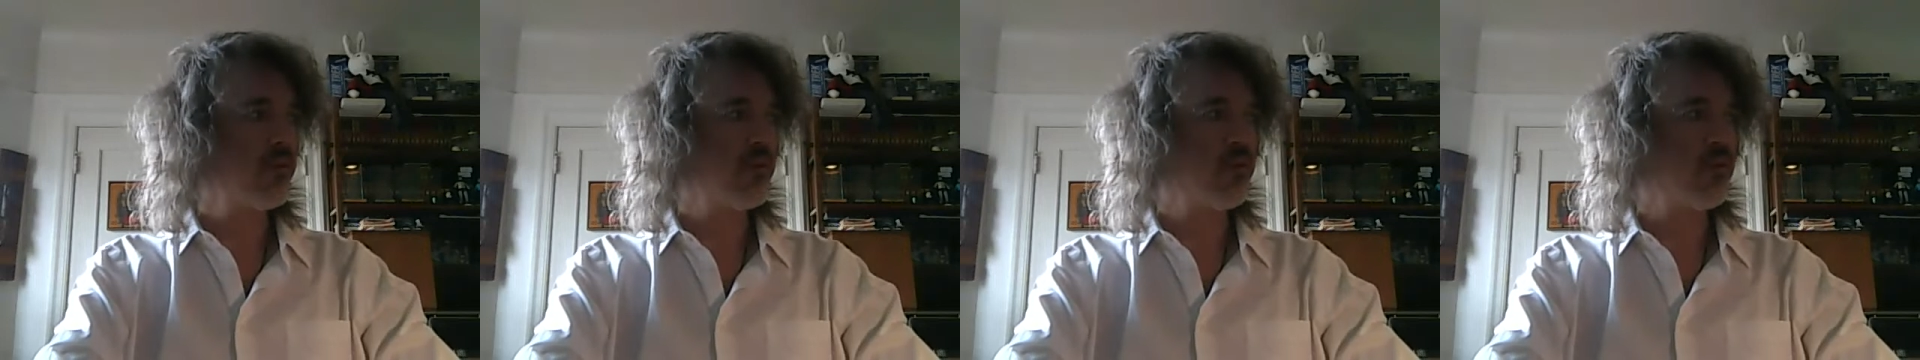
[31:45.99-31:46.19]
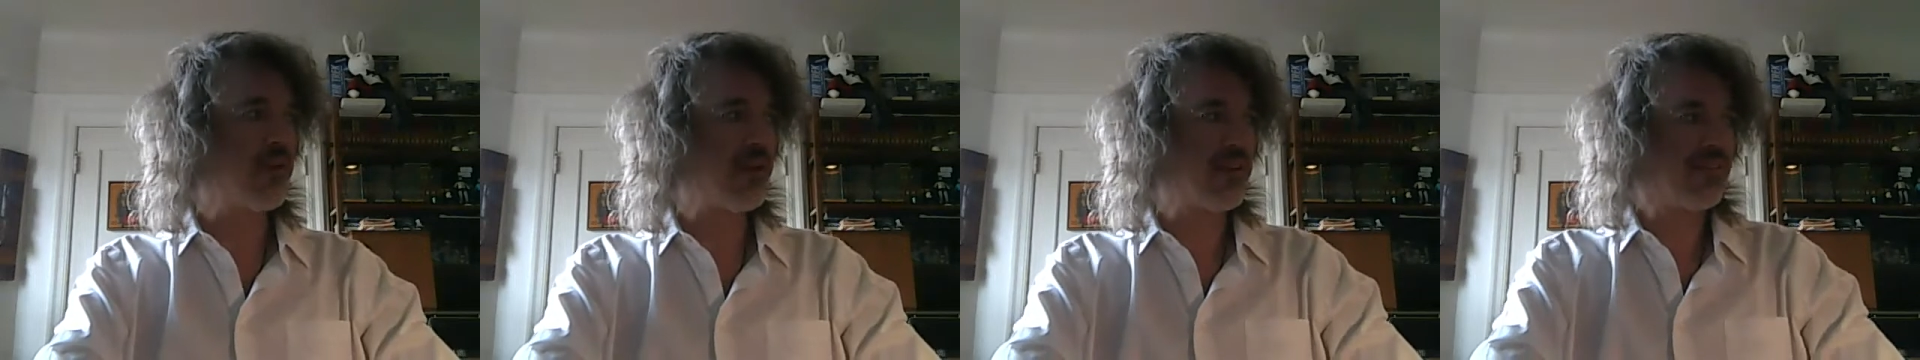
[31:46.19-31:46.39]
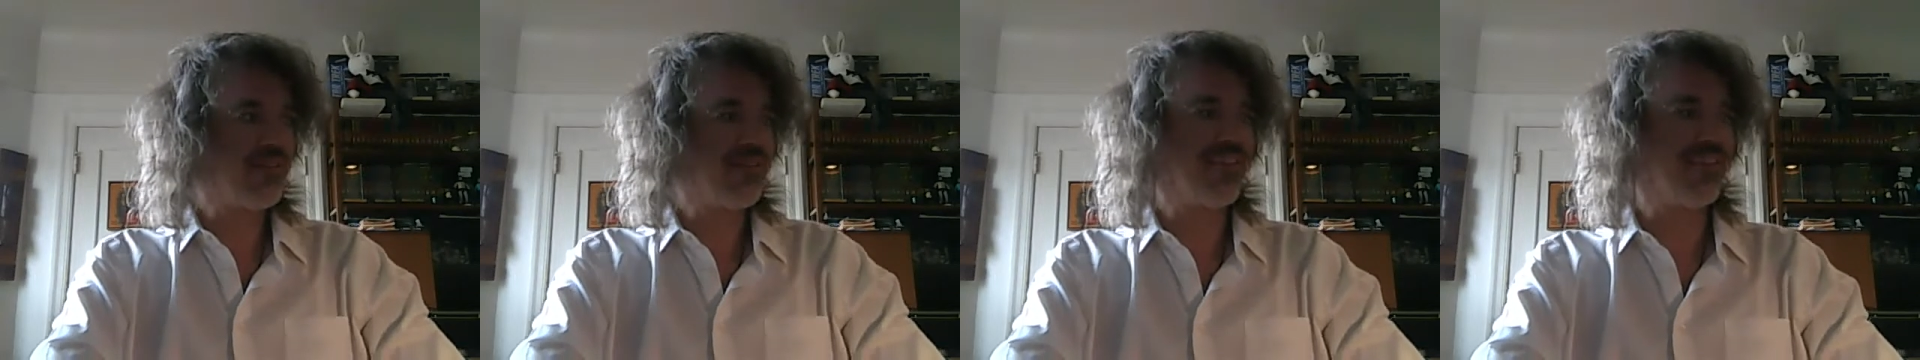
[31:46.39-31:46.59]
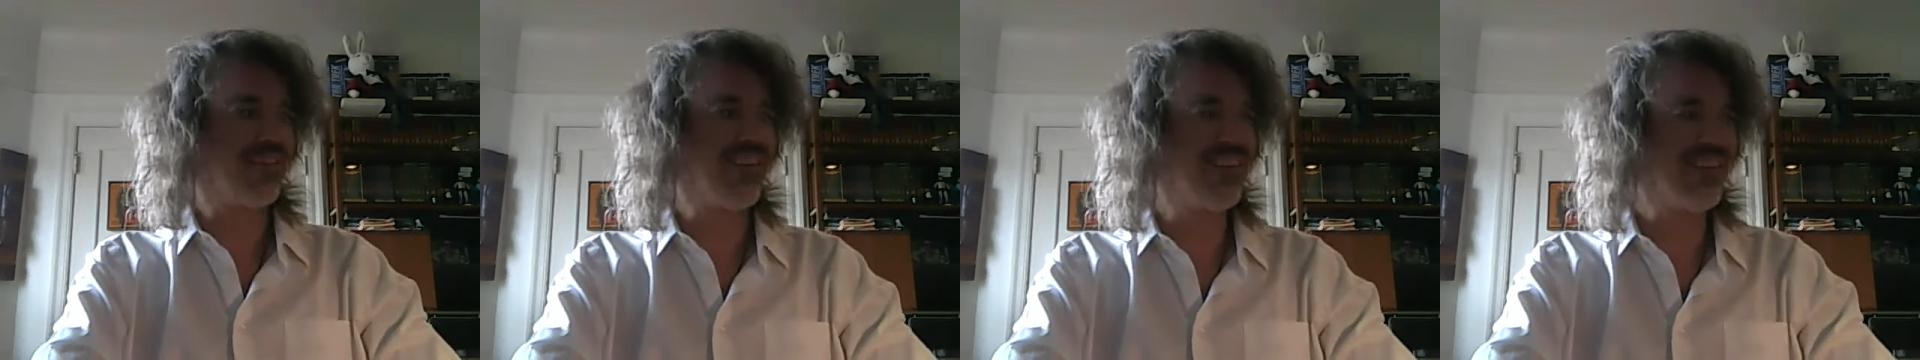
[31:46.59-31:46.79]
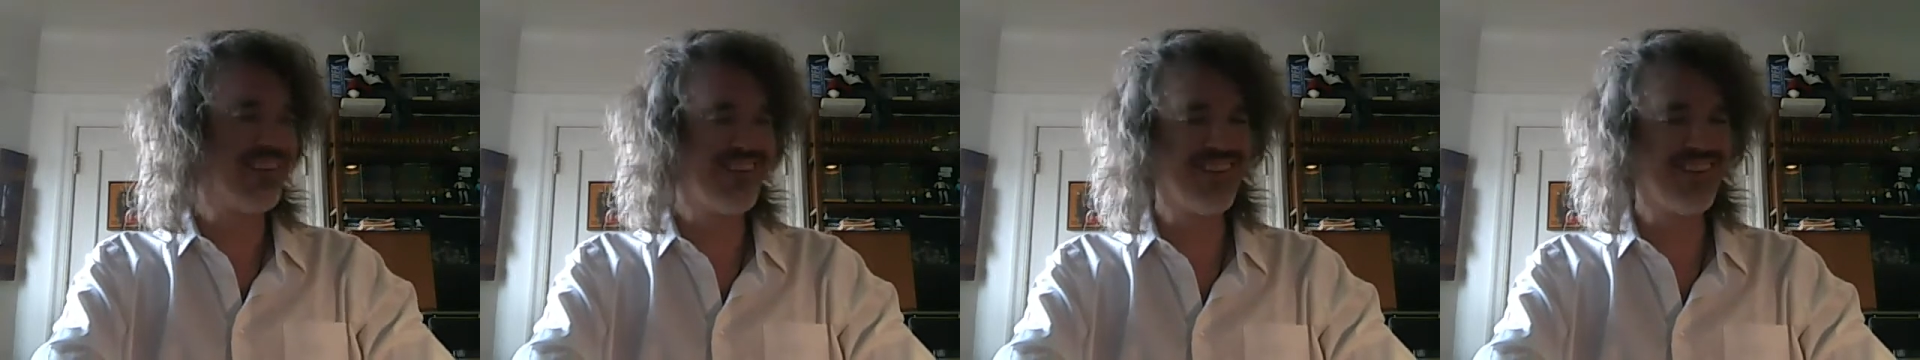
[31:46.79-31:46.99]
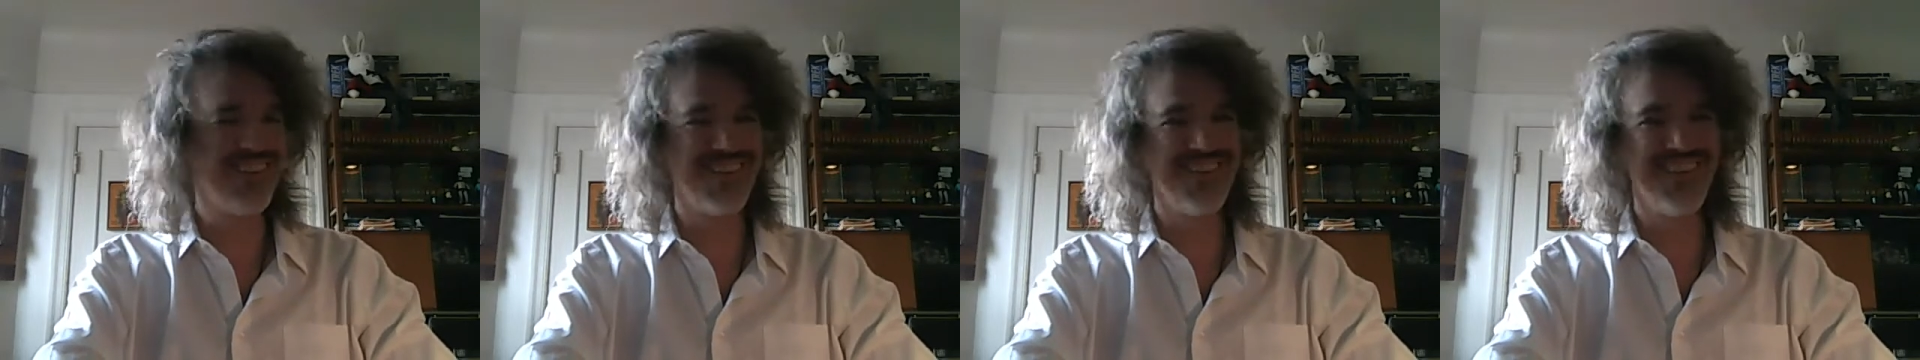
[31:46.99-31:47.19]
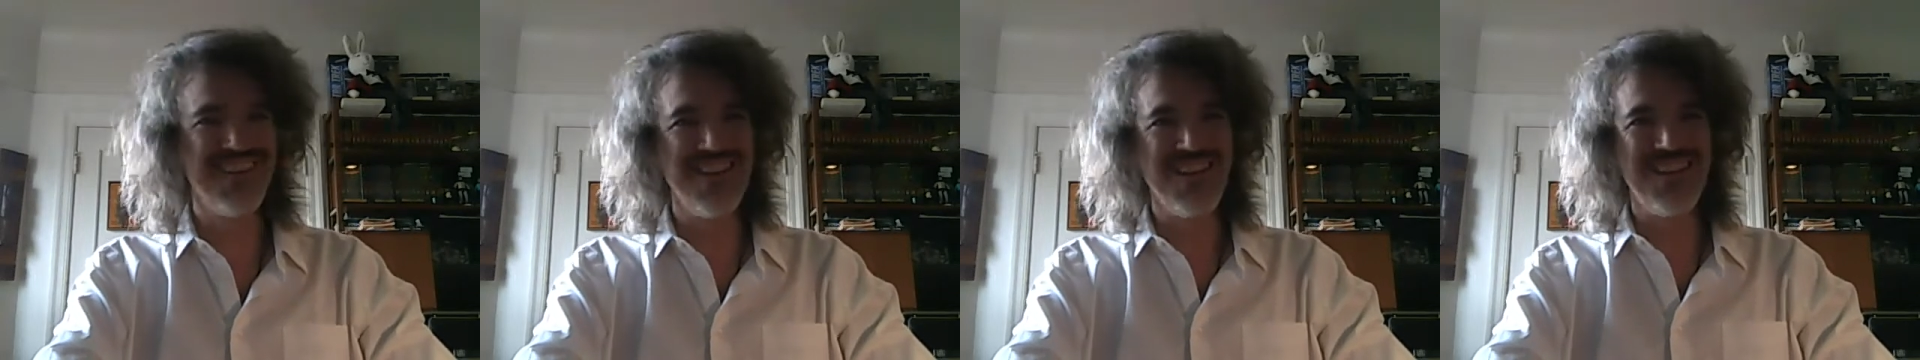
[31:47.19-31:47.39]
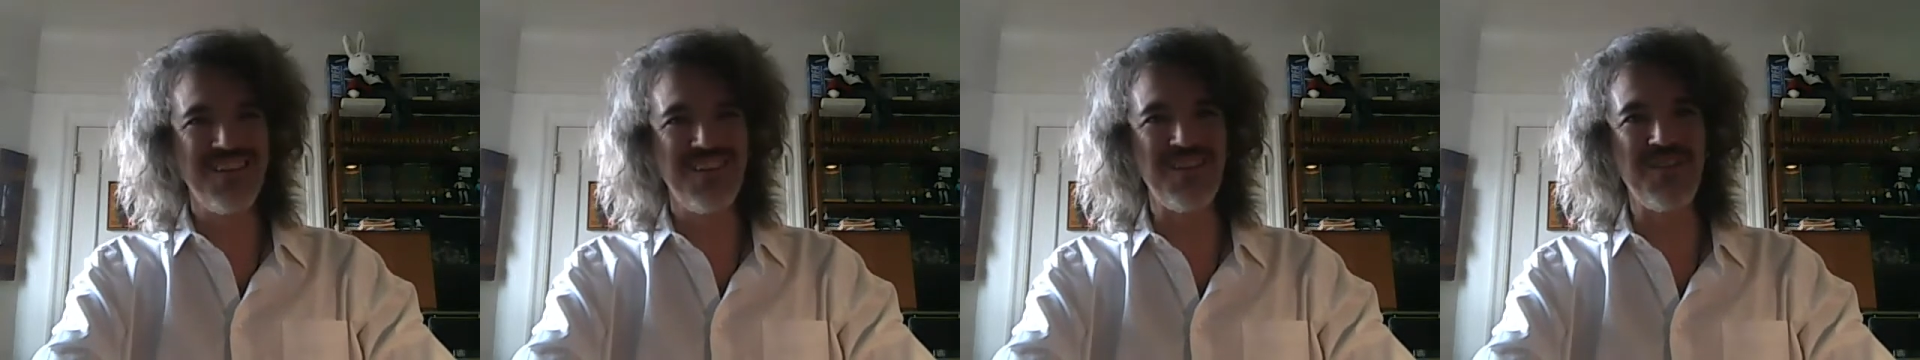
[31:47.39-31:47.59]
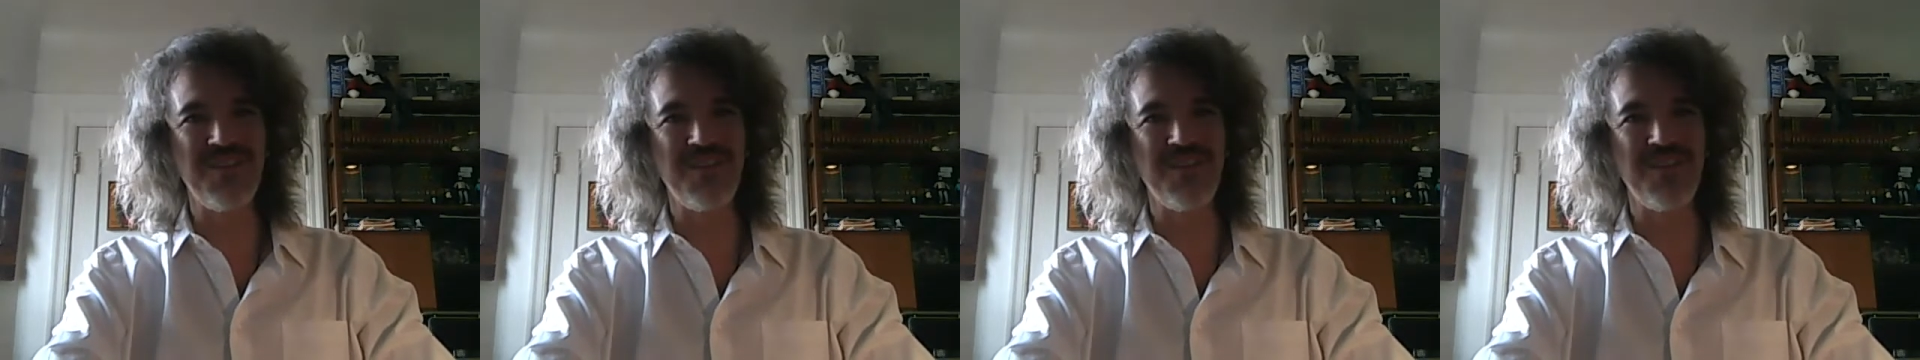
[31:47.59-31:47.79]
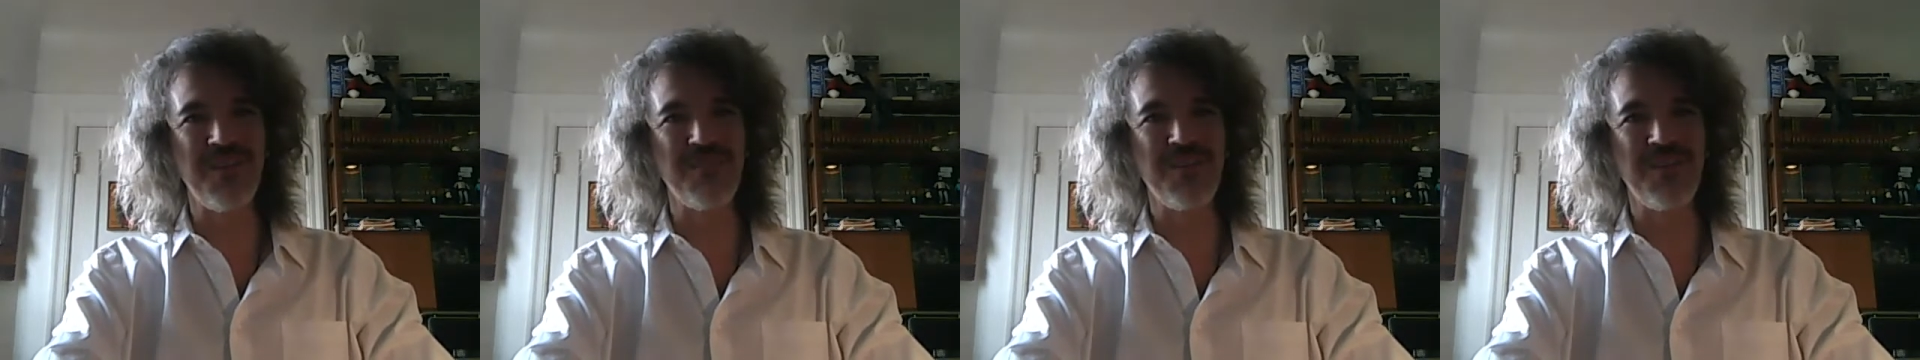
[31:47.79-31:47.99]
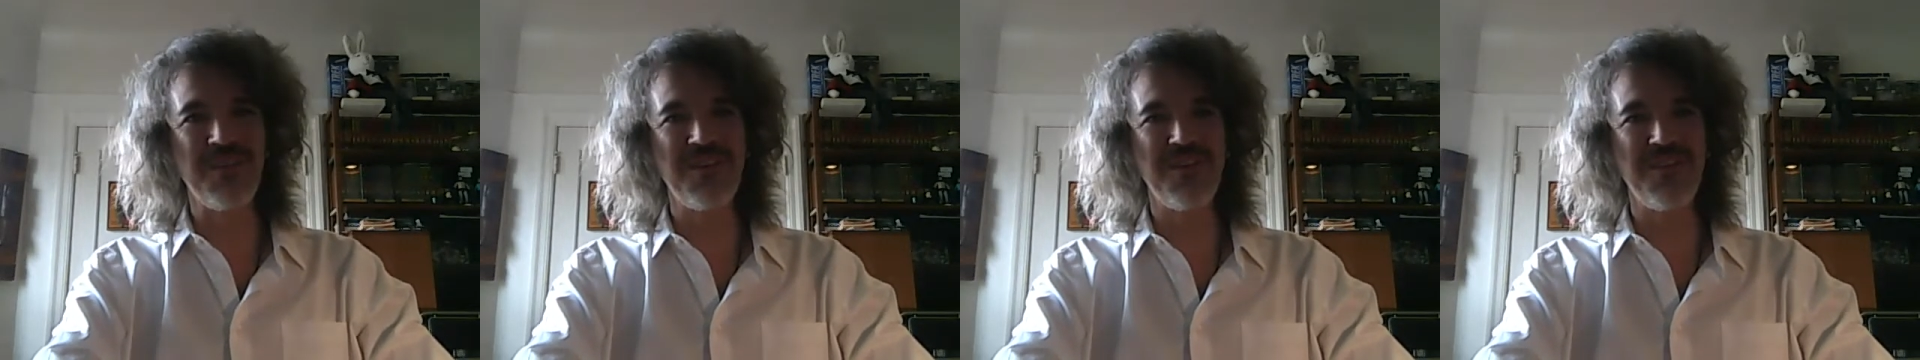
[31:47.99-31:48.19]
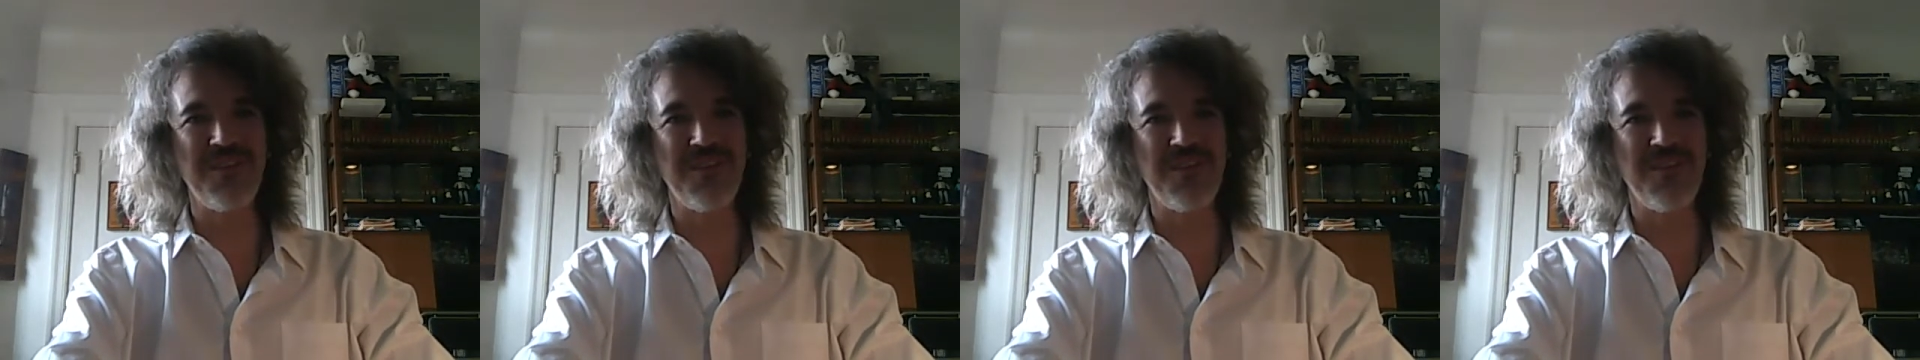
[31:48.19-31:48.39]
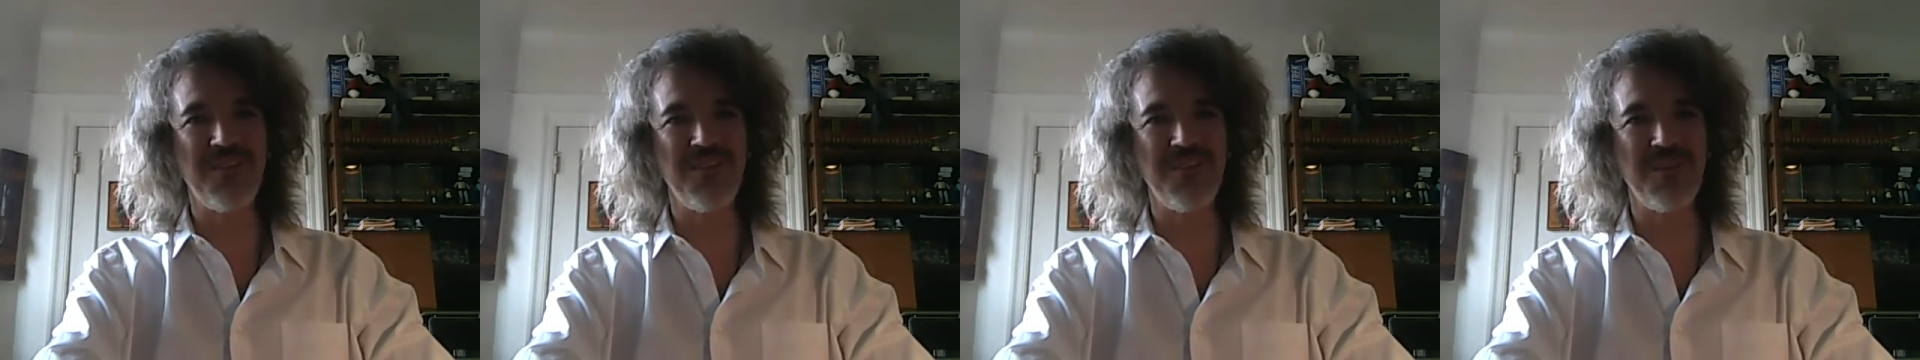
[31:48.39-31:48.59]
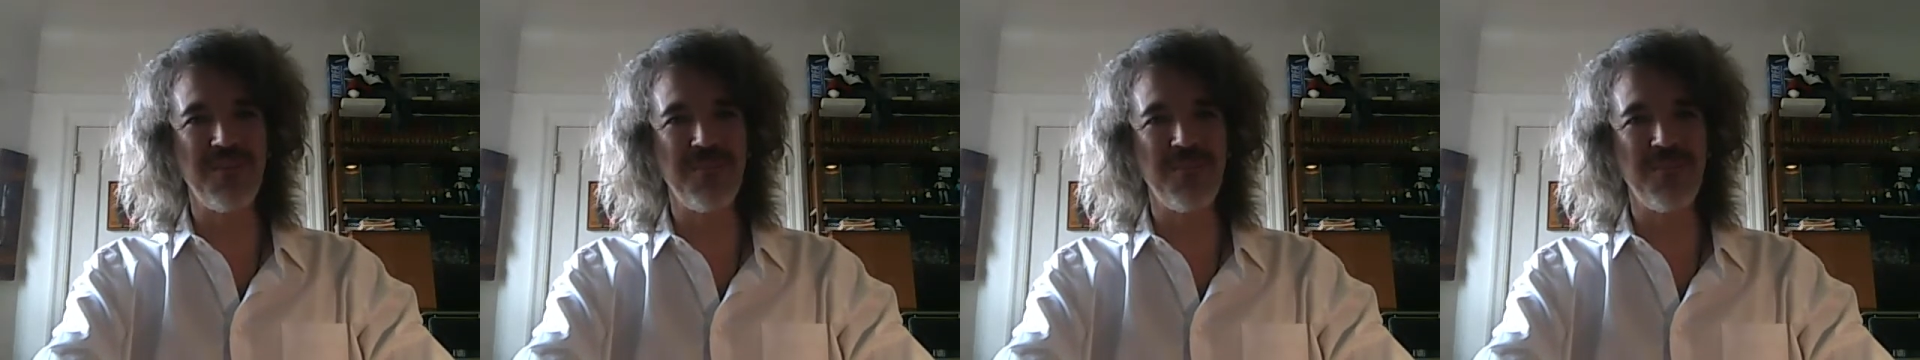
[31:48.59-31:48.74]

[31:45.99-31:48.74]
that this is something that